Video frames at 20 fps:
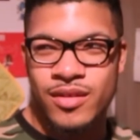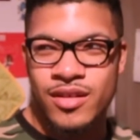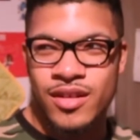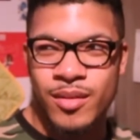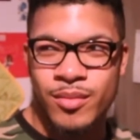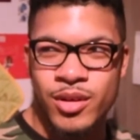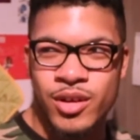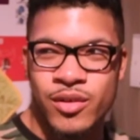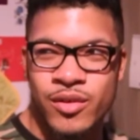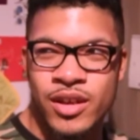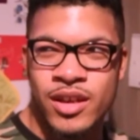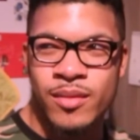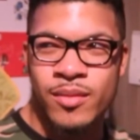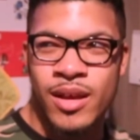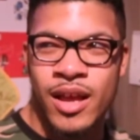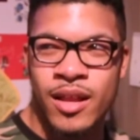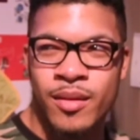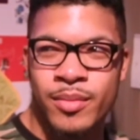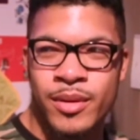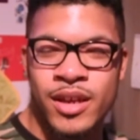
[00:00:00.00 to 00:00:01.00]

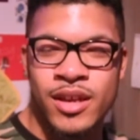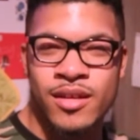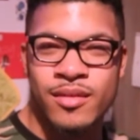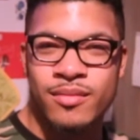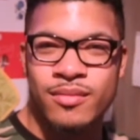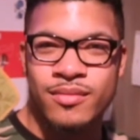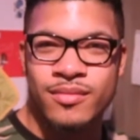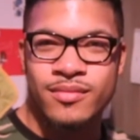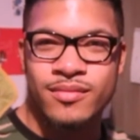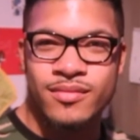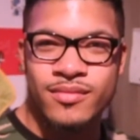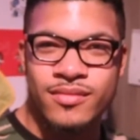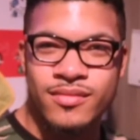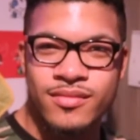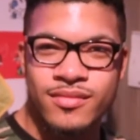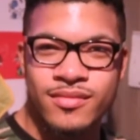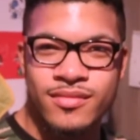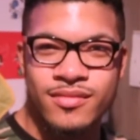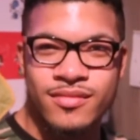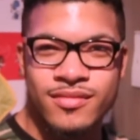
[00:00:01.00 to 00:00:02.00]
W-E-L-P? It's kind of like,